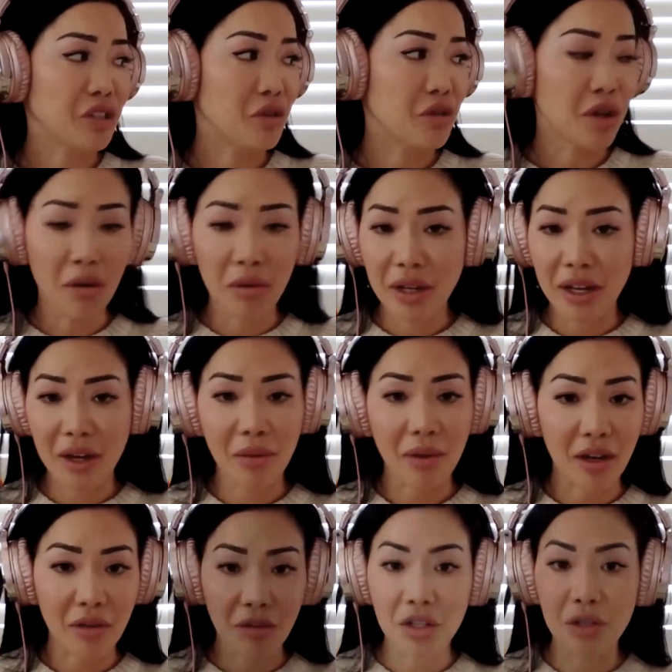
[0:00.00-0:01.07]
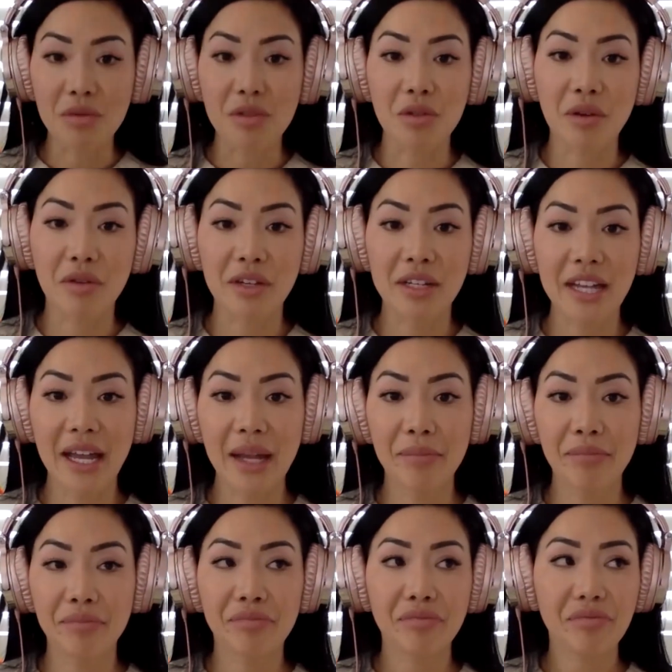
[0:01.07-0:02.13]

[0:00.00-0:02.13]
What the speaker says: your yoga, whatever you do every day,